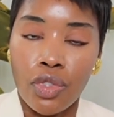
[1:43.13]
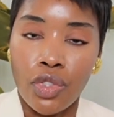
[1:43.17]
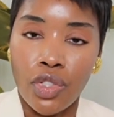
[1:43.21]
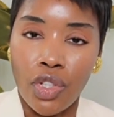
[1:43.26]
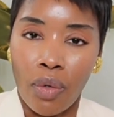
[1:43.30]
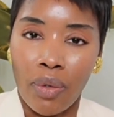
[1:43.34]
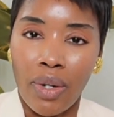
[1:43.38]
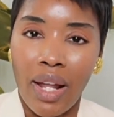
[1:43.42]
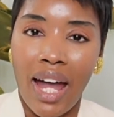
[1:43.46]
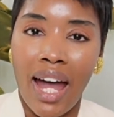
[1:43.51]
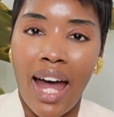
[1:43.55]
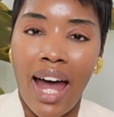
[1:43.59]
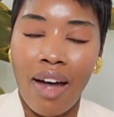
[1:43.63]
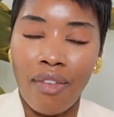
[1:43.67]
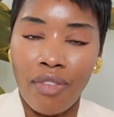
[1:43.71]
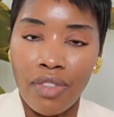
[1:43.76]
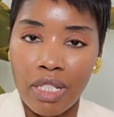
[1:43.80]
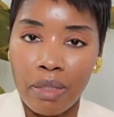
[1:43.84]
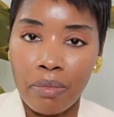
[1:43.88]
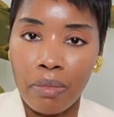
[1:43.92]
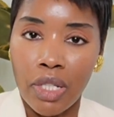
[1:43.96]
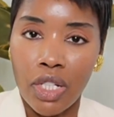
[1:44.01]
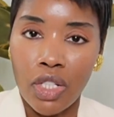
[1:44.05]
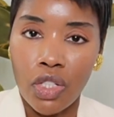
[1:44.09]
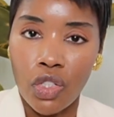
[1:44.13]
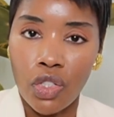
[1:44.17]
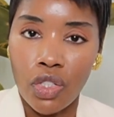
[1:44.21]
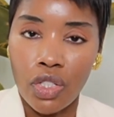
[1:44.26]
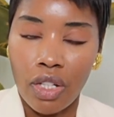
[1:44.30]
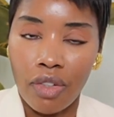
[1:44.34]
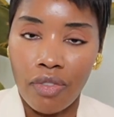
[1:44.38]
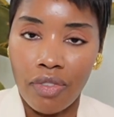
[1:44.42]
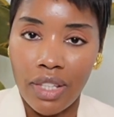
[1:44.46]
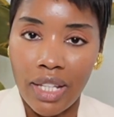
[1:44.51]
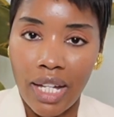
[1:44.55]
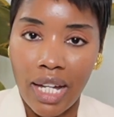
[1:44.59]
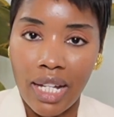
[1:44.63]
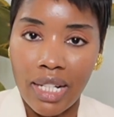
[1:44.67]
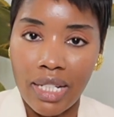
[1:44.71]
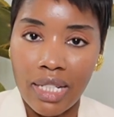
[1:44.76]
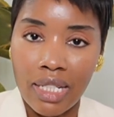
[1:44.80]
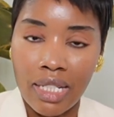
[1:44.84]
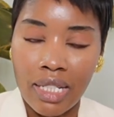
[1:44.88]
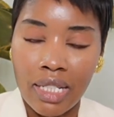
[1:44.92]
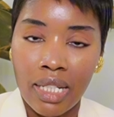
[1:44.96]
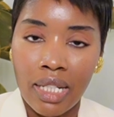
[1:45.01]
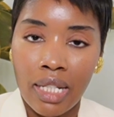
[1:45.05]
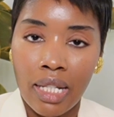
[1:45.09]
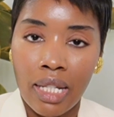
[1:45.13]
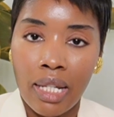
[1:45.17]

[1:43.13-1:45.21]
don't have as much of that